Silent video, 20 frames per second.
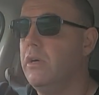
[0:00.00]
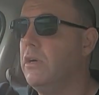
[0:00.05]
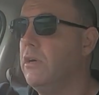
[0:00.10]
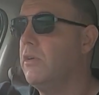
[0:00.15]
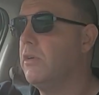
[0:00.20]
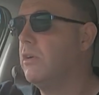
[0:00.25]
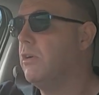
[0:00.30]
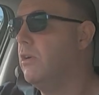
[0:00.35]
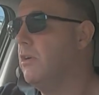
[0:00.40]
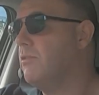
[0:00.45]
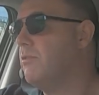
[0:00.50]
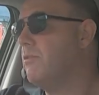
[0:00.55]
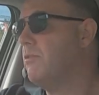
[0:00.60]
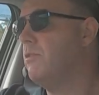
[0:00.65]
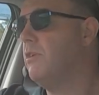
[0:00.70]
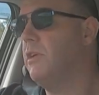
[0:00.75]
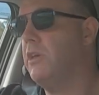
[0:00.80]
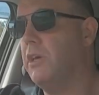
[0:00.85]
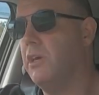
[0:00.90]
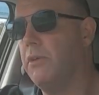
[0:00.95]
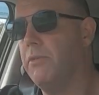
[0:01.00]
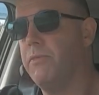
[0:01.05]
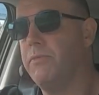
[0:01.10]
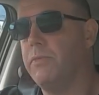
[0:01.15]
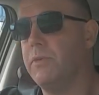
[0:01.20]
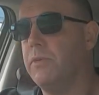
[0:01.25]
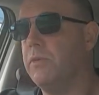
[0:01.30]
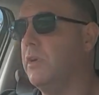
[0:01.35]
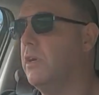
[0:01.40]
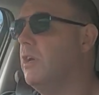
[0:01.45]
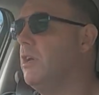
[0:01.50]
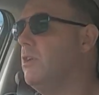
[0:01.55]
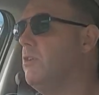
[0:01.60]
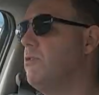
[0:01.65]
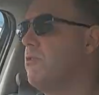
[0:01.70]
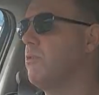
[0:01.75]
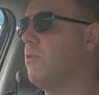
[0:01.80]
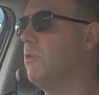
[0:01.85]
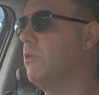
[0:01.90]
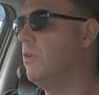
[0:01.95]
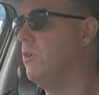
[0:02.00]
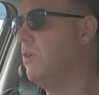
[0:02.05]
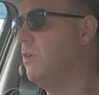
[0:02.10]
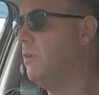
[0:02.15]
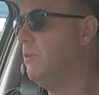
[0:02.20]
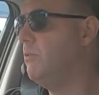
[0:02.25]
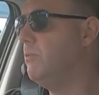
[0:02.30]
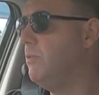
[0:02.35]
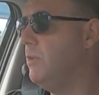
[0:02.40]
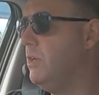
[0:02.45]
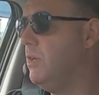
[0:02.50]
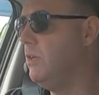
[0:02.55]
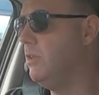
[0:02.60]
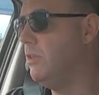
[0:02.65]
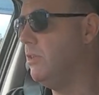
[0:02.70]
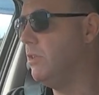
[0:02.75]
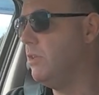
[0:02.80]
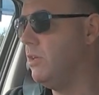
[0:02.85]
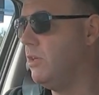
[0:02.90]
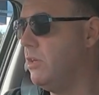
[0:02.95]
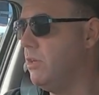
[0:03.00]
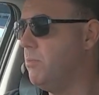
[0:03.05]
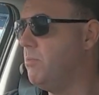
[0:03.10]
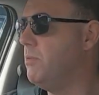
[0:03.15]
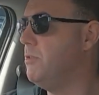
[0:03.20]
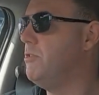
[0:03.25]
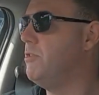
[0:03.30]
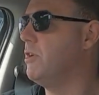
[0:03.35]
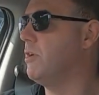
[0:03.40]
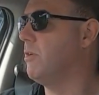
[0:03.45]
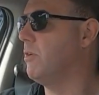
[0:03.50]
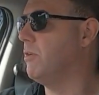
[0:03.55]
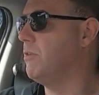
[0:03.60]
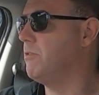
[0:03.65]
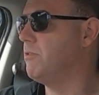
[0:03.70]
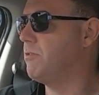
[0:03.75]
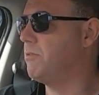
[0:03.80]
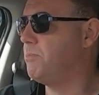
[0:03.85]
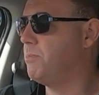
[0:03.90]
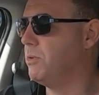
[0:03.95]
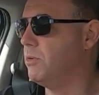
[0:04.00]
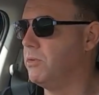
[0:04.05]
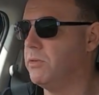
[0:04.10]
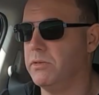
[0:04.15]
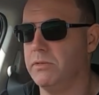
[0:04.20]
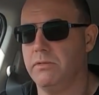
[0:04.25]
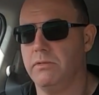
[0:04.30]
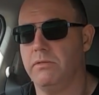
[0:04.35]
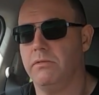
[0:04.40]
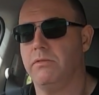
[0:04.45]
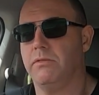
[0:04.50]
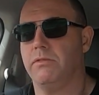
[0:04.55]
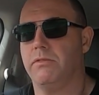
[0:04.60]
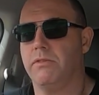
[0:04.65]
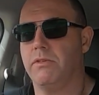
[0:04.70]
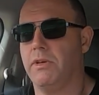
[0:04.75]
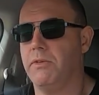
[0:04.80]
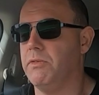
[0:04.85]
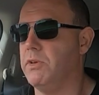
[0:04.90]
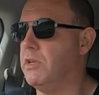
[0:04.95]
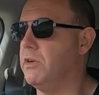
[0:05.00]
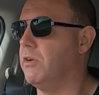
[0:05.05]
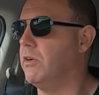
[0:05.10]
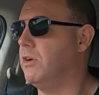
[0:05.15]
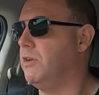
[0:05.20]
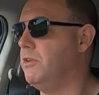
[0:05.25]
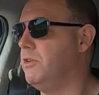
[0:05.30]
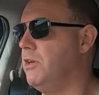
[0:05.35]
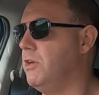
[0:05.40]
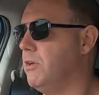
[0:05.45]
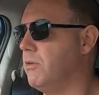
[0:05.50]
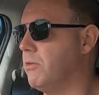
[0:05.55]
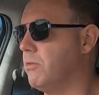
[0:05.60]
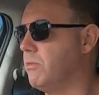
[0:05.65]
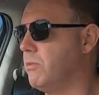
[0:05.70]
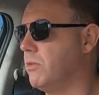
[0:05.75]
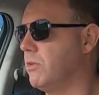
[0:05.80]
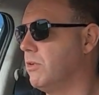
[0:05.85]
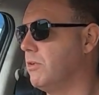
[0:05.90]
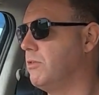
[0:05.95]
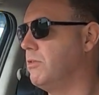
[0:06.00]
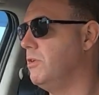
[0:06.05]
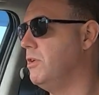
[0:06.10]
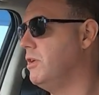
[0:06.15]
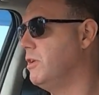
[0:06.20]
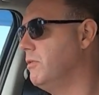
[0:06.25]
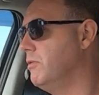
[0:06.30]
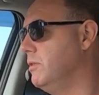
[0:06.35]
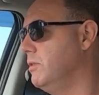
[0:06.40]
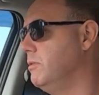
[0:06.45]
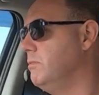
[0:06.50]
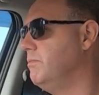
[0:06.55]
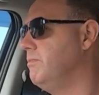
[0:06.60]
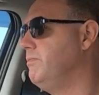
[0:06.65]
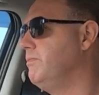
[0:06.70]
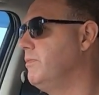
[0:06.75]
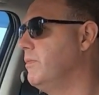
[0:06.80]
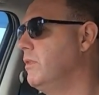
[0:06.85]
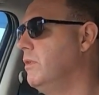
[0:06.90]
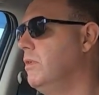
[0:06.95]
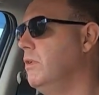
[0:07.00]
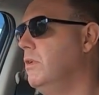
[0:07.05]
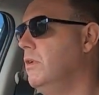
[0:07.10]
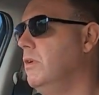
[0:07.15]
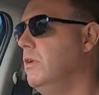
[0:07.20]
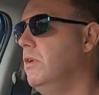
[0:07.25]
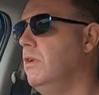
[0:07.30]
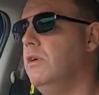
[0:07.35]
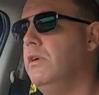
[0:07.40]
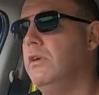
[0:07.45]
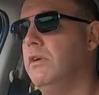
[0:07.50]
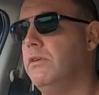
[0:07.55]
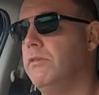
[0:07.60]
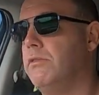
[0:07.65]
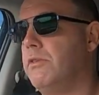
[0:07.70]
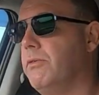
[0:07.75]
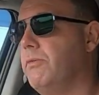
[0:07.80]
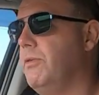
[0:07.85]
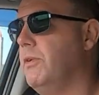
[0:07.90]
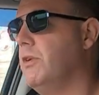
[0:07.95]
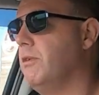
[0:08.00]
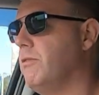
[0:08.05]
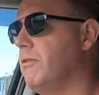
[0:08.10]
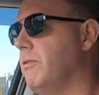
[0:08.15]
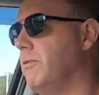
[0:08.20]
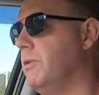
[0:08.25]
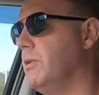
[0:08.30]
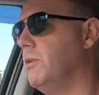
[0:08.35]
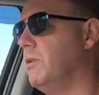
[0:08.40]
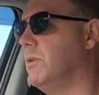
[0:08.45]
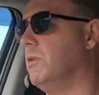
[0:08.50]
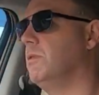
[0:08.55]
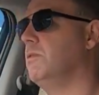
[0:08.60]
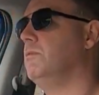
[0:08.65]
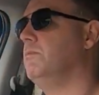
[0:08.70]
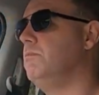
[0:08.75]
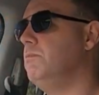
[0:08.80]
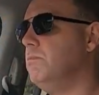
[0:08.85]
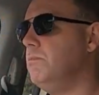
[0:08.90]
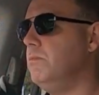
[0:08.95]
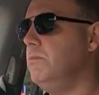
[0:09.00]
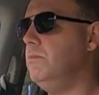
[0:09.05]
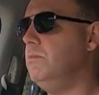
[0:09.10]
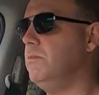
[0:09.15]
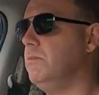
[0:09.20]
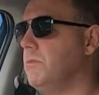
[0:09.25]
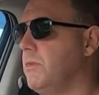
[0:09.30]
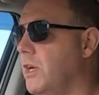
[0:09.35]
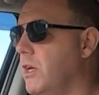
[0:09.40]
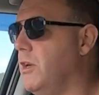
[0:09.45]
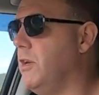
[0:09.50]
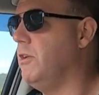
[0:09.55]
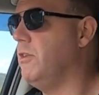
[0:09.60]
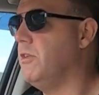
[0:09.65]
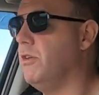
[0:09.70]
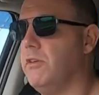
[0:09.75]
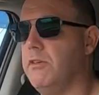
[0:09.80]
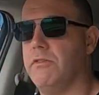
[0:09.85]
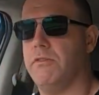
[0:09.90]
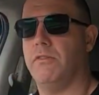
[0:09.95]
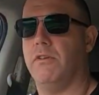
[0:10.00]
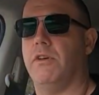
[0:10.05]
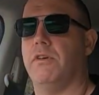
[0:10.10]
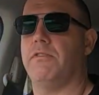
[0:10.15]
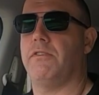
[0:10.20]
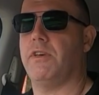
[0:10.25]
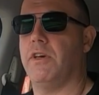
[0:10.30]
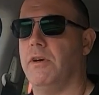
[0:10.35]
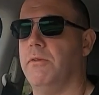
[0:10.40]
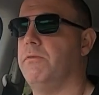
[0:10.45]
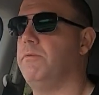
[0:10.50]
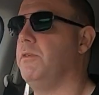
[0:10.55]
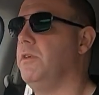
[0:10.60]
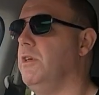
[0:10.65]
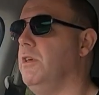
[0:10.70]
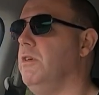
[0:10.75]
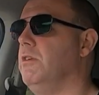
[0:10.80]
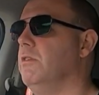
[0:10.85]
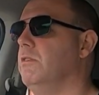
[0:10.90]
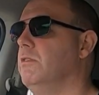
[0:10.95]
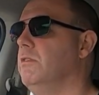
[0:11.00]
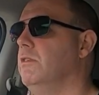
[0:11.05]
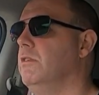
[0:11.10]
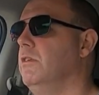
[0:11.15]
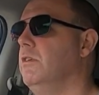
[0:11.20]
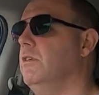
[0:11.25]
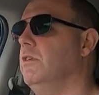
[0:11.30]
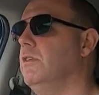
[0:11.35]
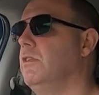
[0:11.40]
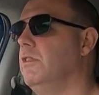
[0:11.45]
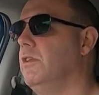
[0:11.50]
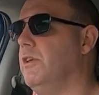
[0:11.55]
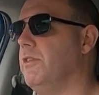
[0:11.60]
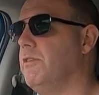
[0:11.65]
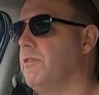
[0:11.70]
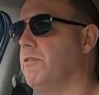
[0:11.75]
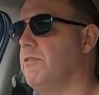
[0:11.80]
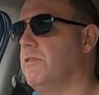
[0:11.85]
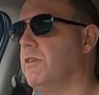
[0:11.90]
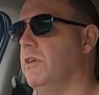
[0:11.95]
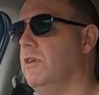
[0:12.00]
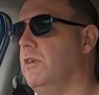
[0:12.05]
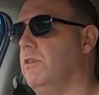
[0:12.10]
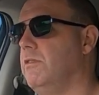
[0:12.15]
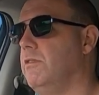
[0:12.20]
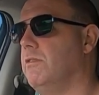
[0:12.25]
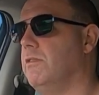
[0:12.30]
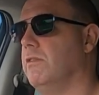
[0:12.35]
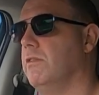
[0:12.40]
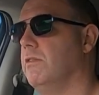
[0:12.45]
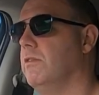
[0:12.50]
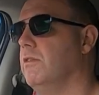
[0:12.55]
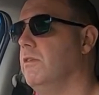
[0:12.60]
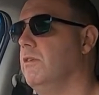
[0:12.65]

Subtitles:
Alright guys, just going to go for a drive in the Pajero Sport, just give you an idea of what I think of it. So first of all, get into these nice comfy leather seats.